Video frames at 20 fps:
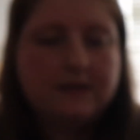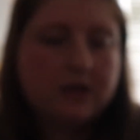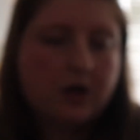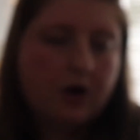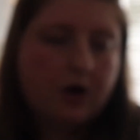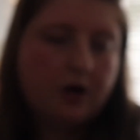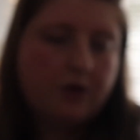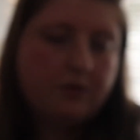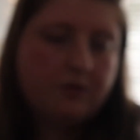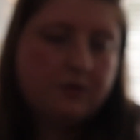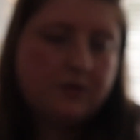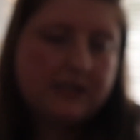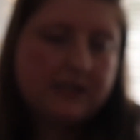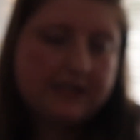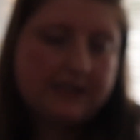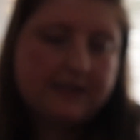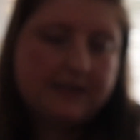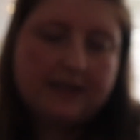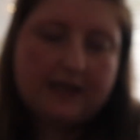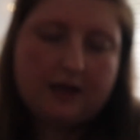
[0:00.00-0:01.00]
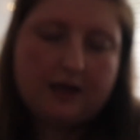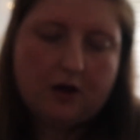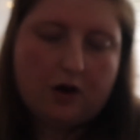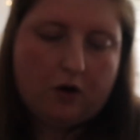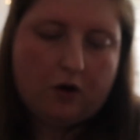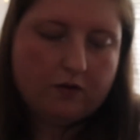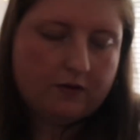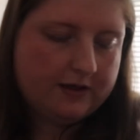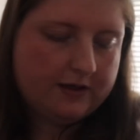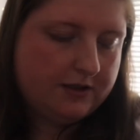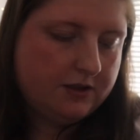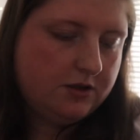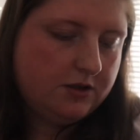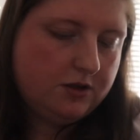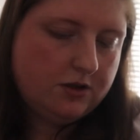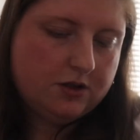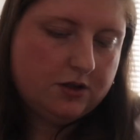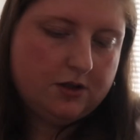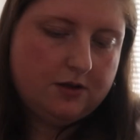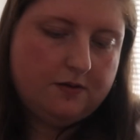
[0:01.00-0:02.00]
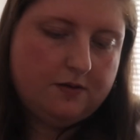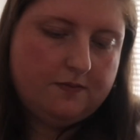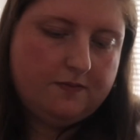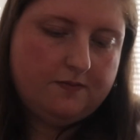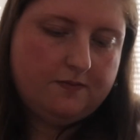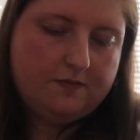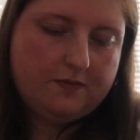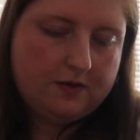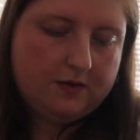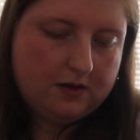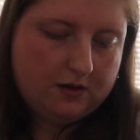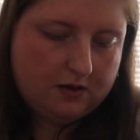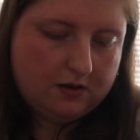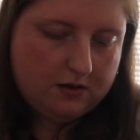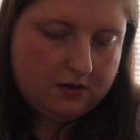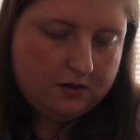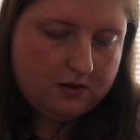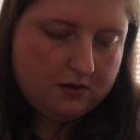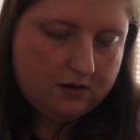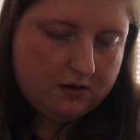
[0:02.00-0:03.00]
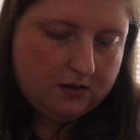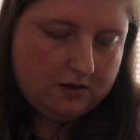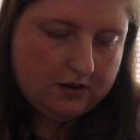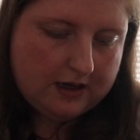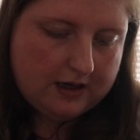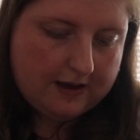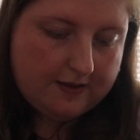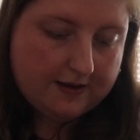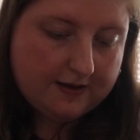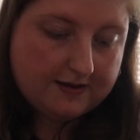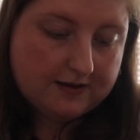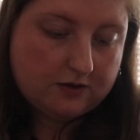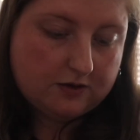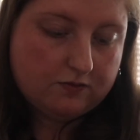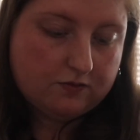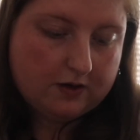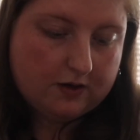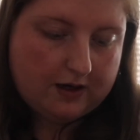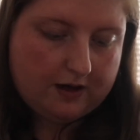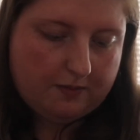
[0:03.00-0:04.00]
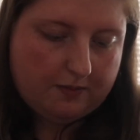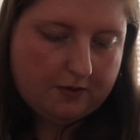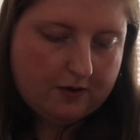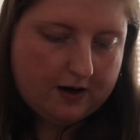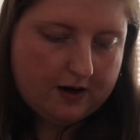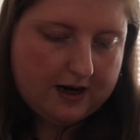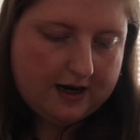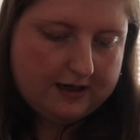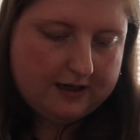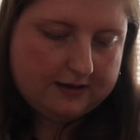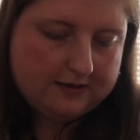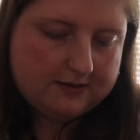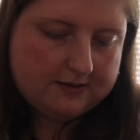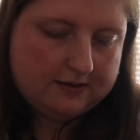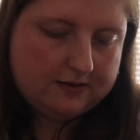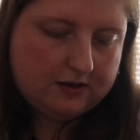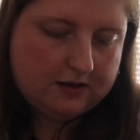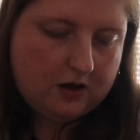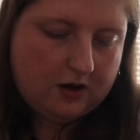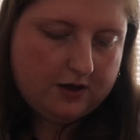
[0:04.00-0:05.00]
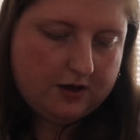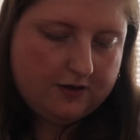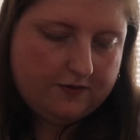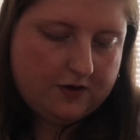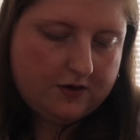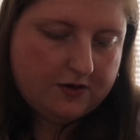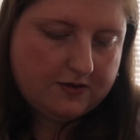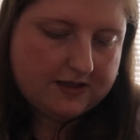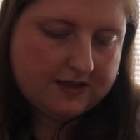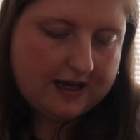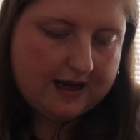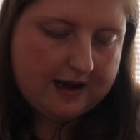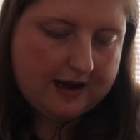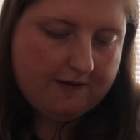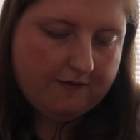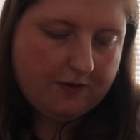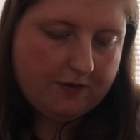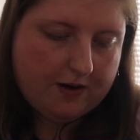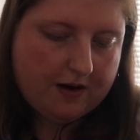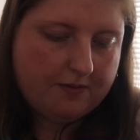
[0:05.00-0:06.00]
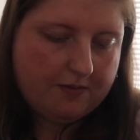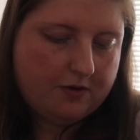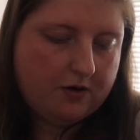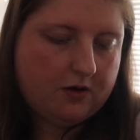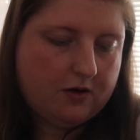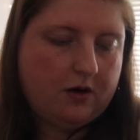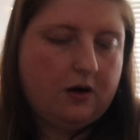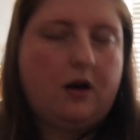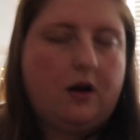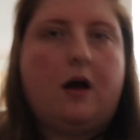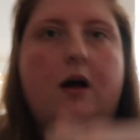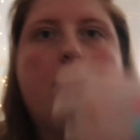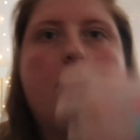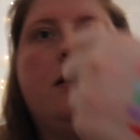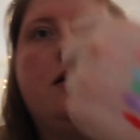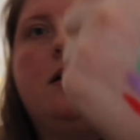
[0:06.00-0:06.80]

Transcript: OTT orange. And this is really bright. And it kind of goes everywhere, I'm not going to lie.